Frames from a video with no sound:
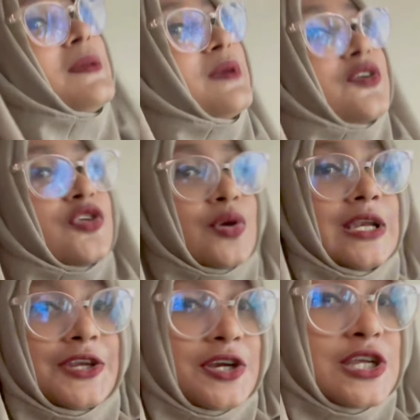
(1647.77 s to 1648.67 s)
because you
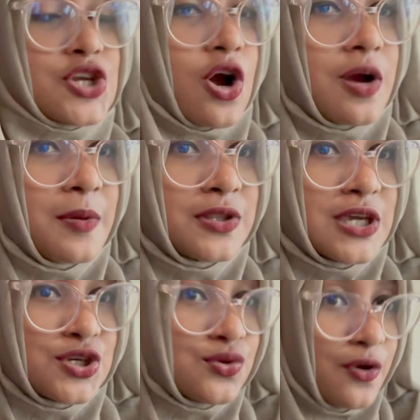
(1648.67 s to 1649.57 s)
can literally talk about
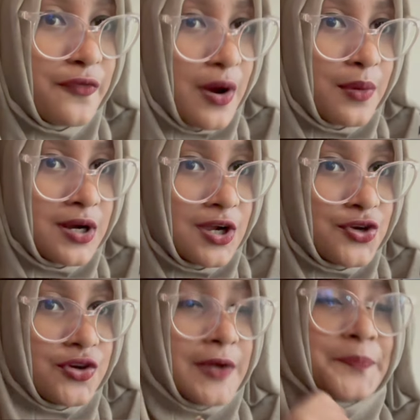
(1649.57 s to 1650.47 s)
the issue of our
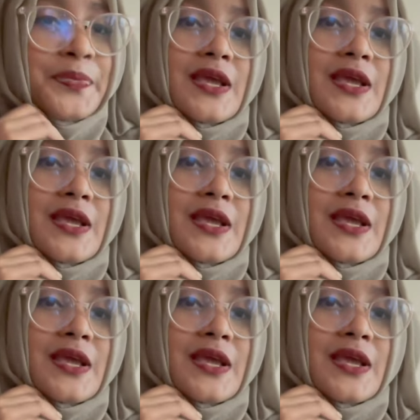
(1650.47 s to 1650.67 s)
country.